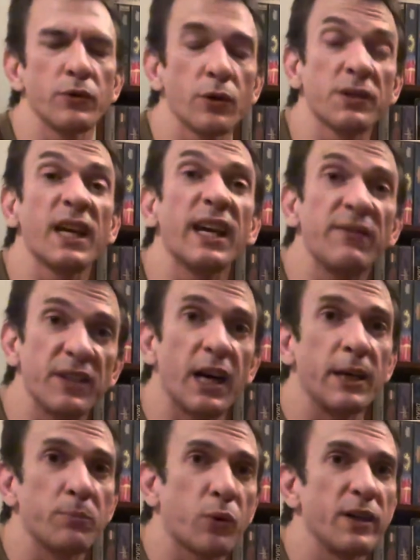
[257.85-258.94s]
Those I gave
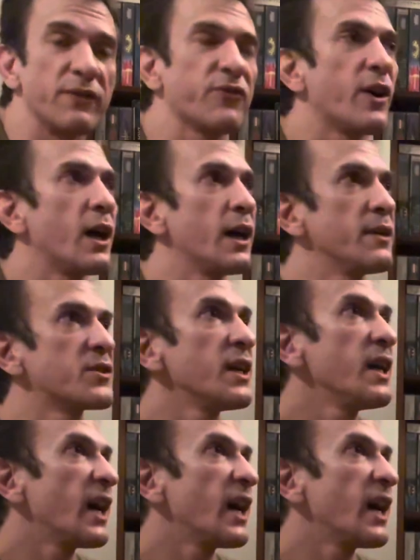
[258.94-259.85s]
9.5s.